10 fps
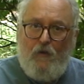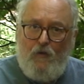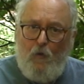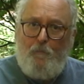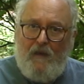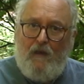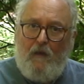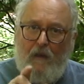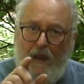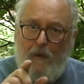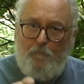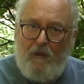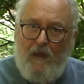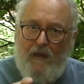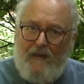you'll piddle and
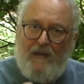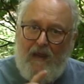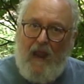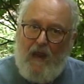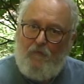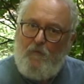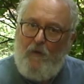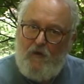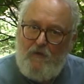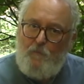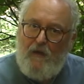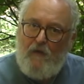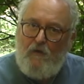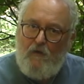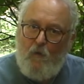play and get half the berries
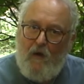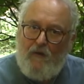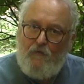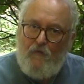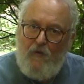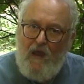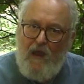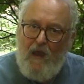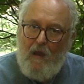picked in twice the time.